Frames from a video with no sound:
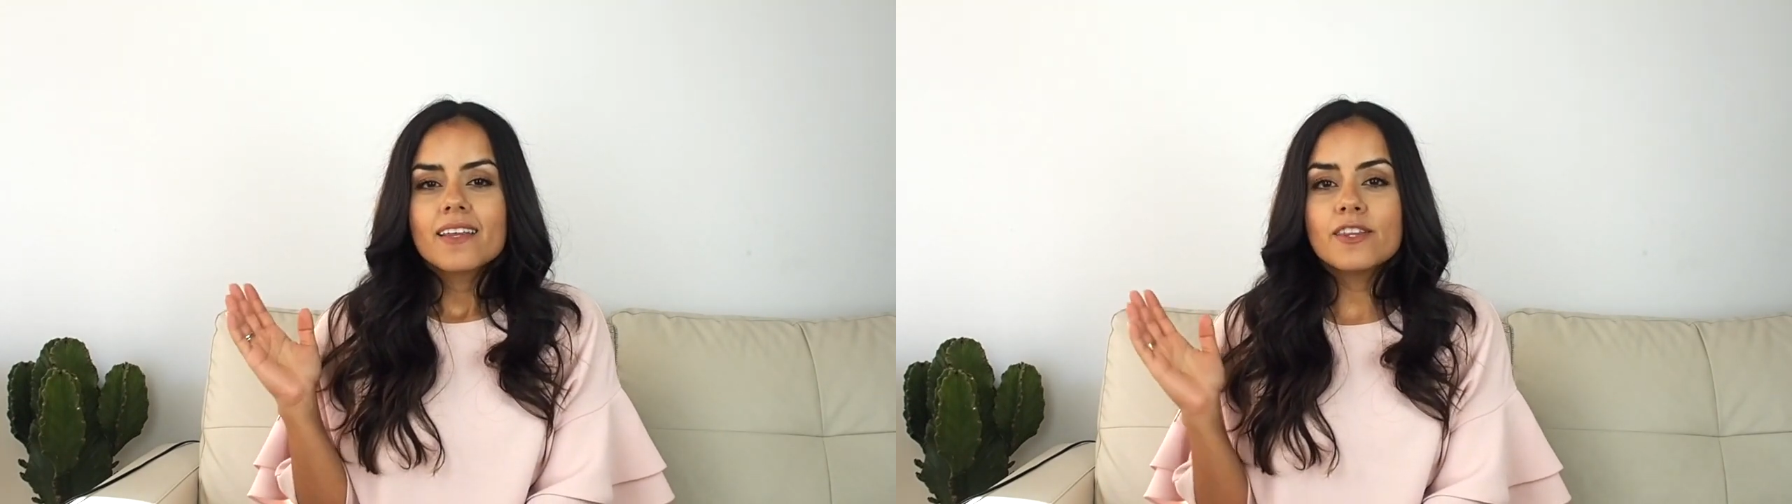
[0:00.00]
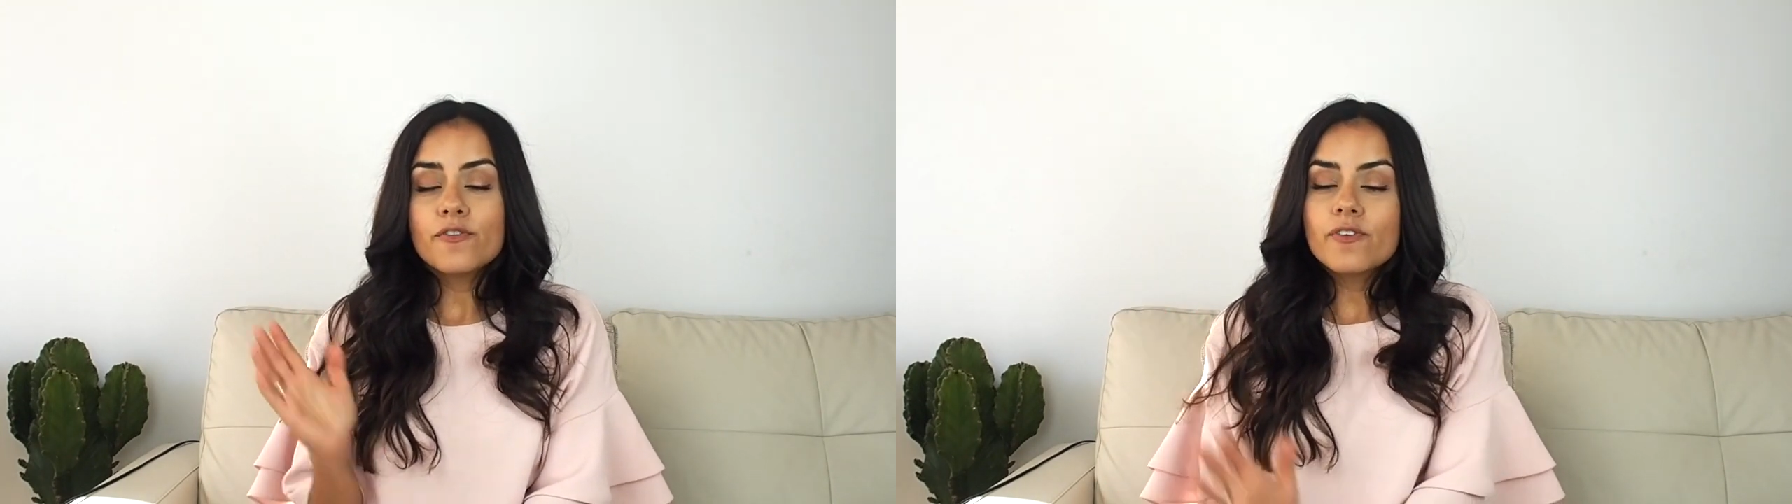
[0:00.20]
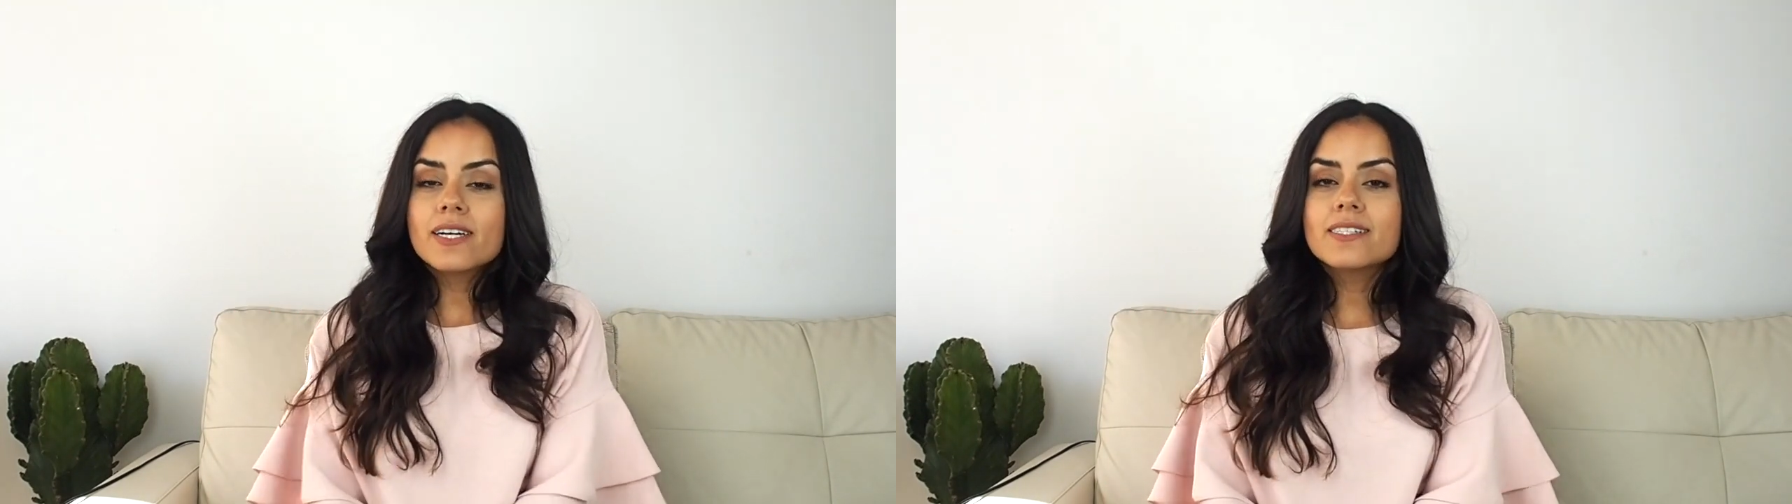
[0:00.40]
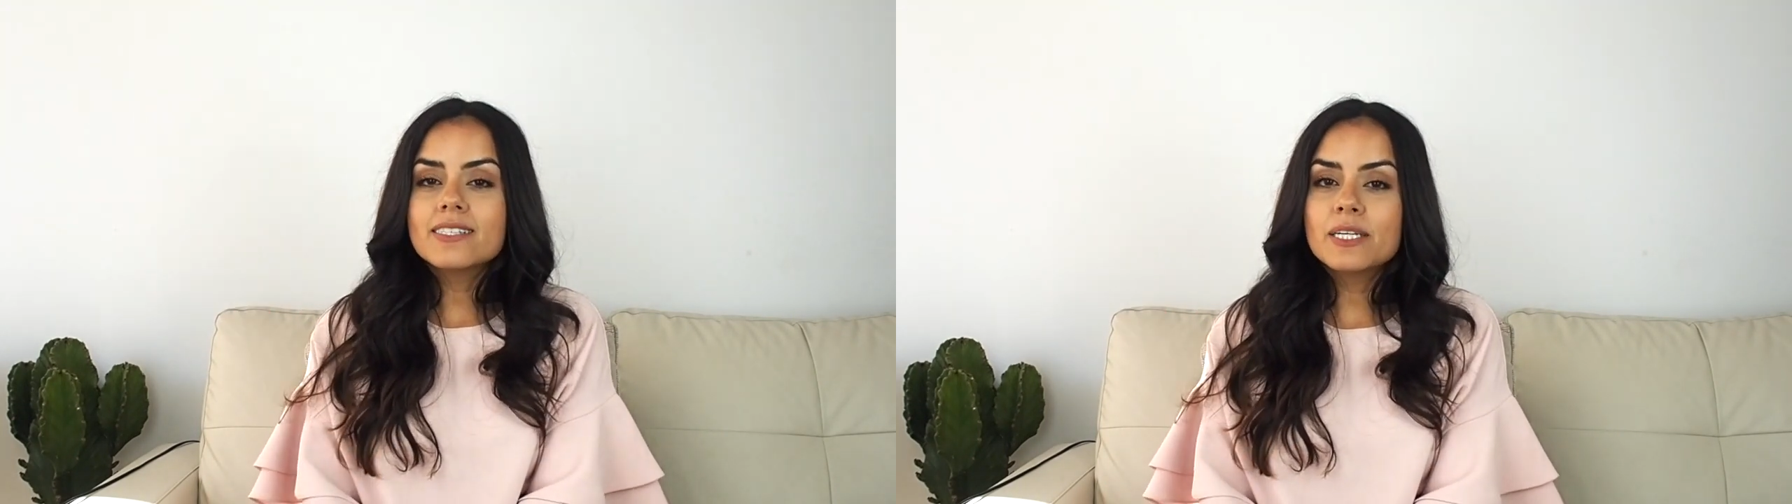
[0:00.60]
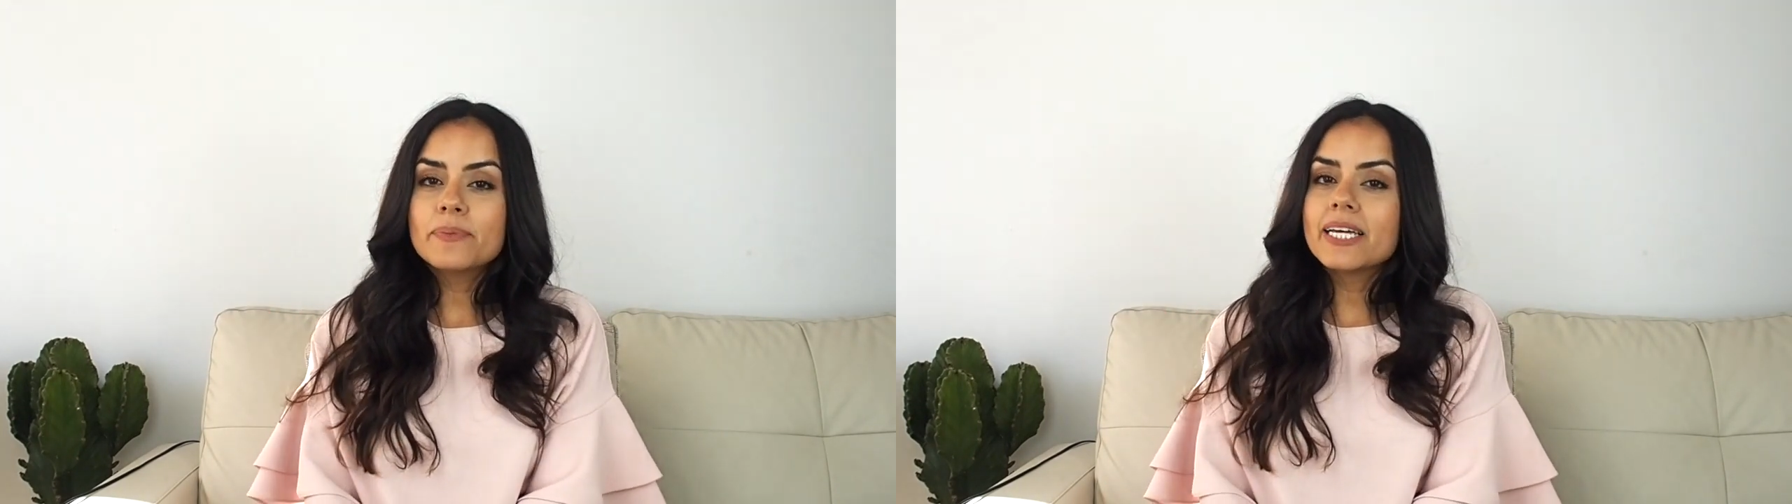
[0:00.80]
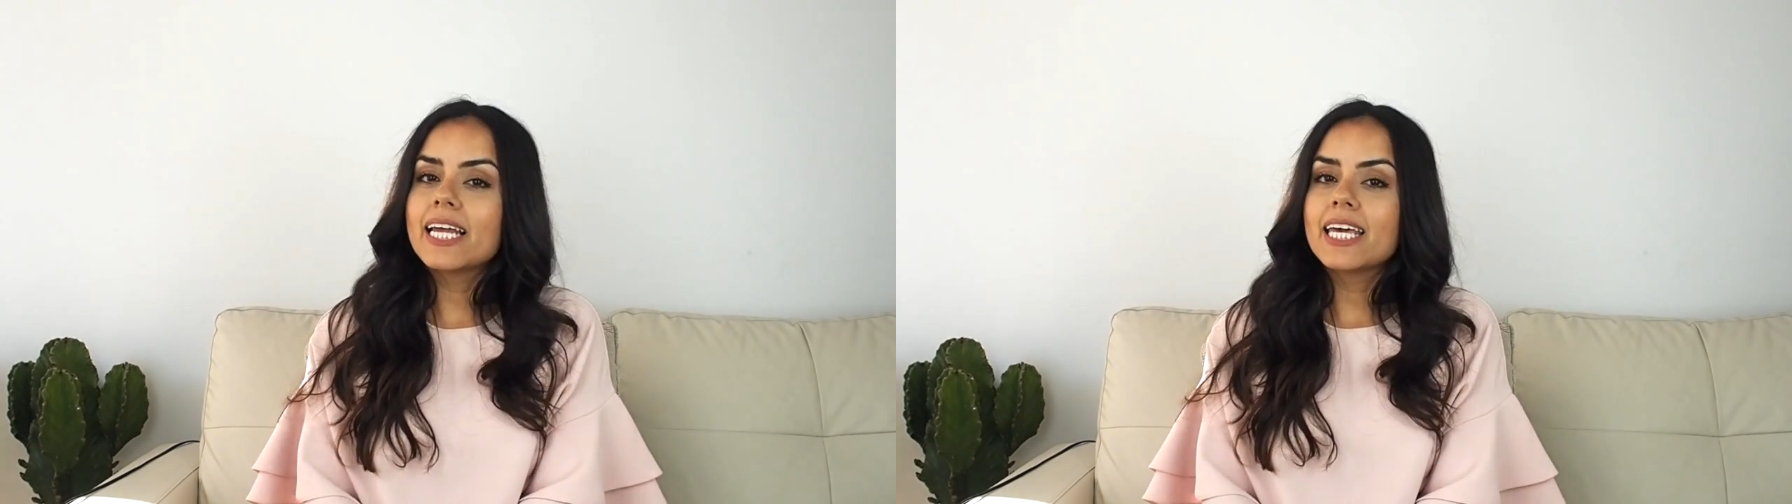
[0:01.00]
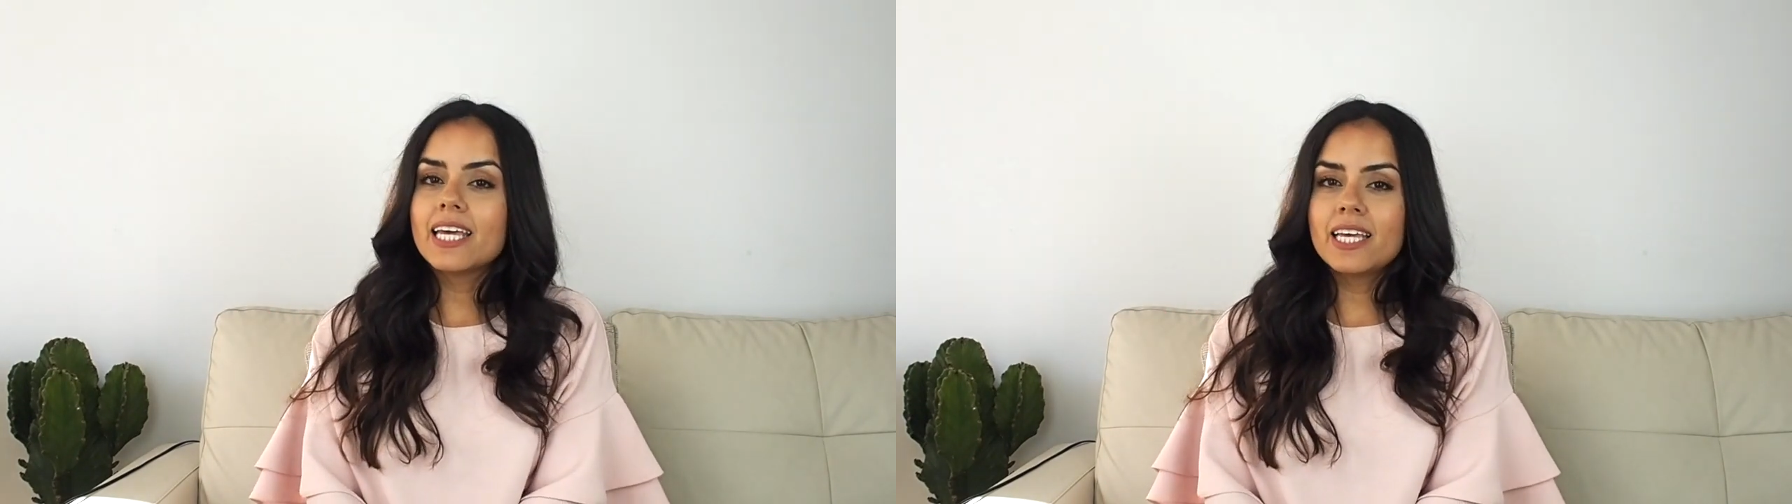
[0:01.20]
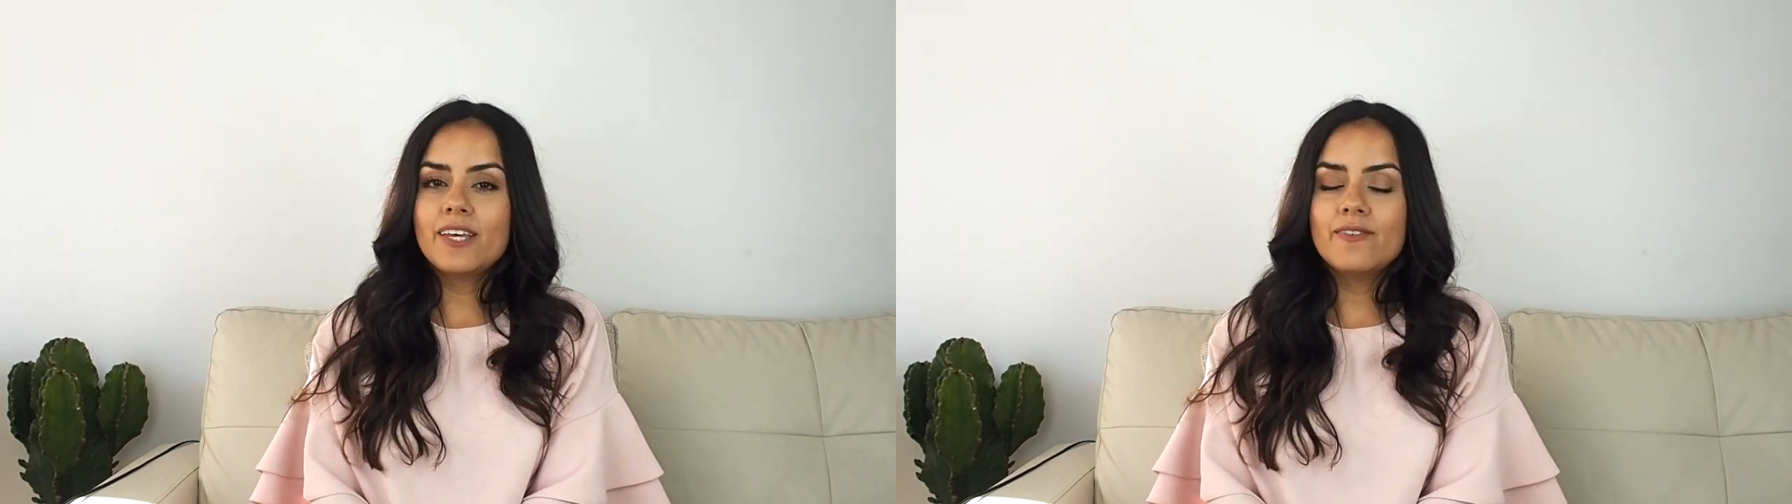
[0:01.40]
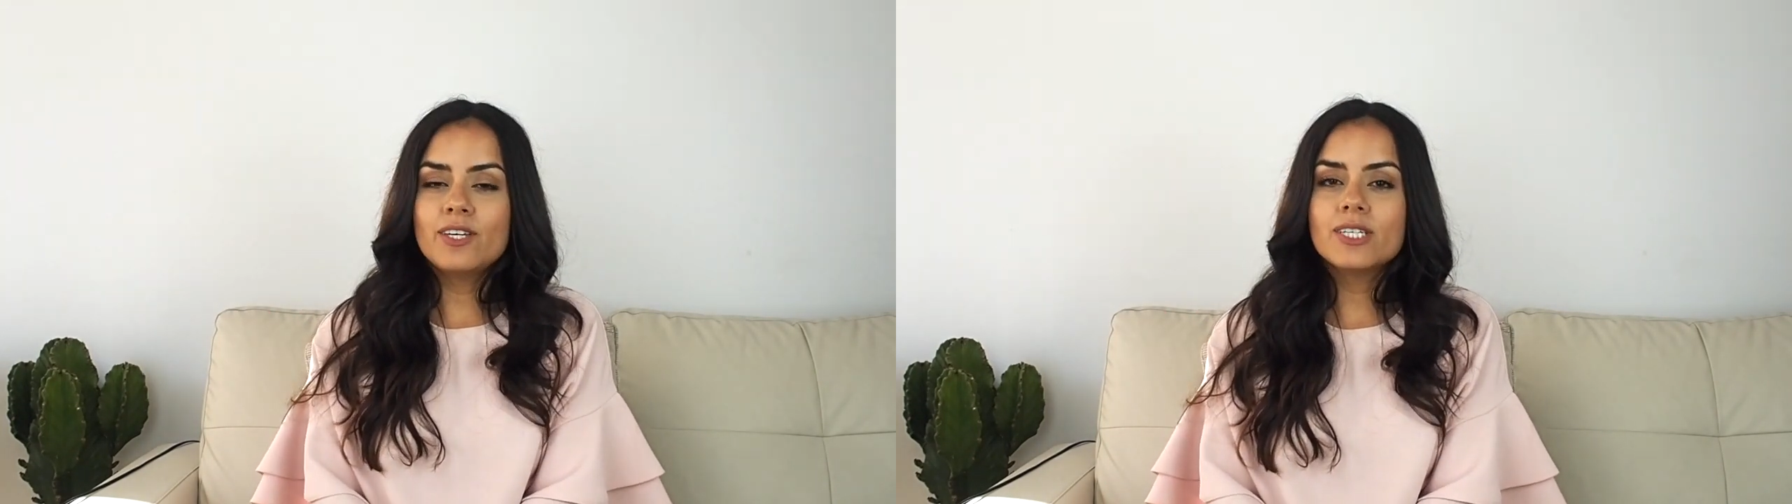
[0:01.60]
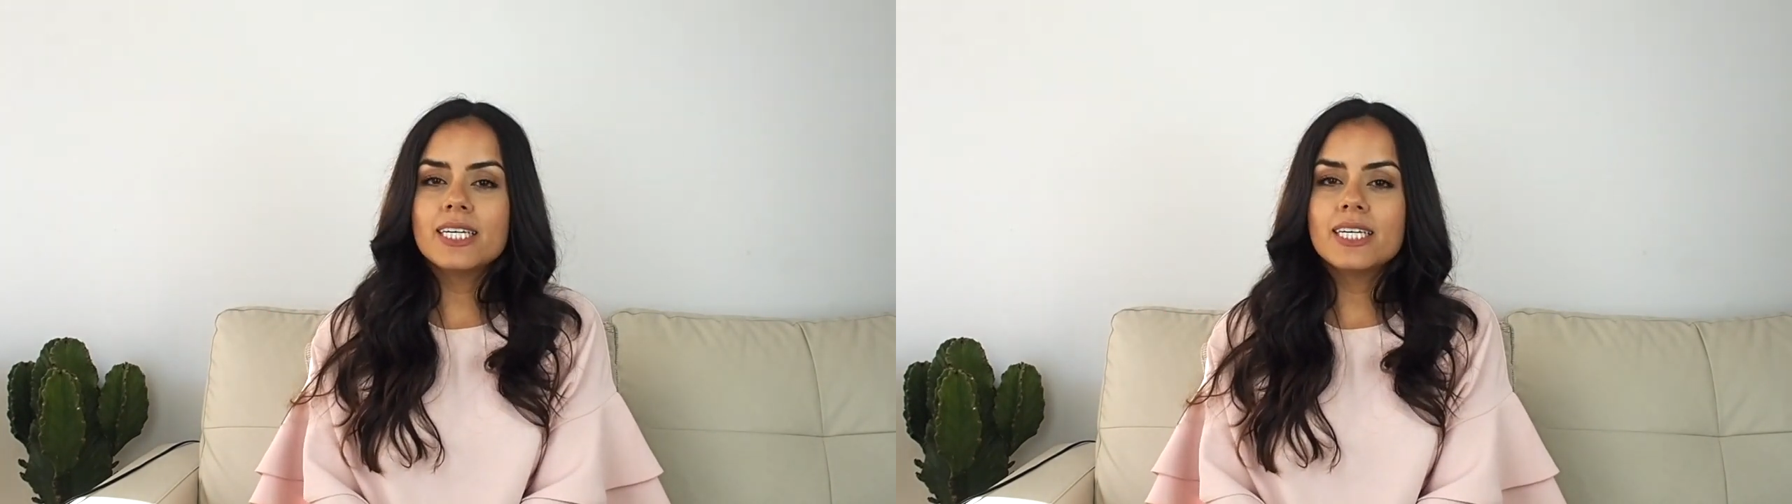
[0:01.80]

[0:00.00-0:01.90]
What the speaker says: The first tip that I can give you